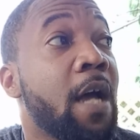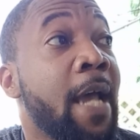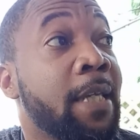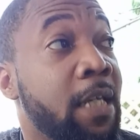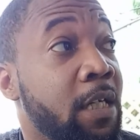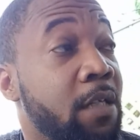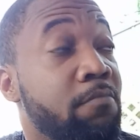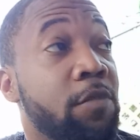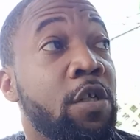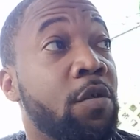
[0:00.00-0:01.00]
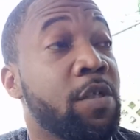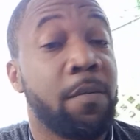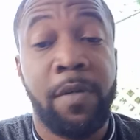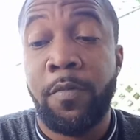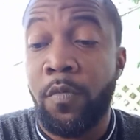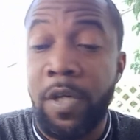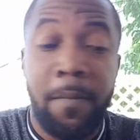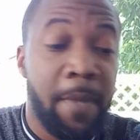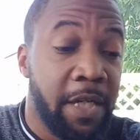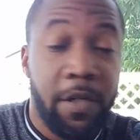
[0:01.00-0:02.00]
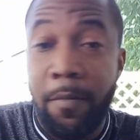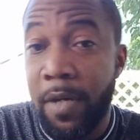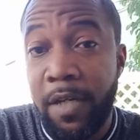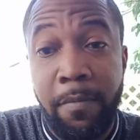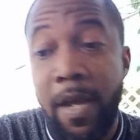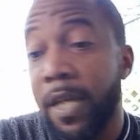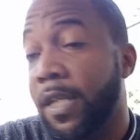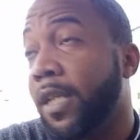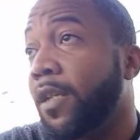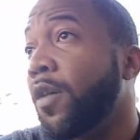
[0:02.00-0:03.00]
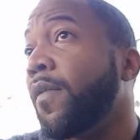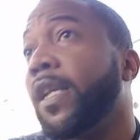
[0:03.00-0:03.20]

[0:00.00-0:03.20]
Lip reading: I get it. You know, some people want to make their money back and go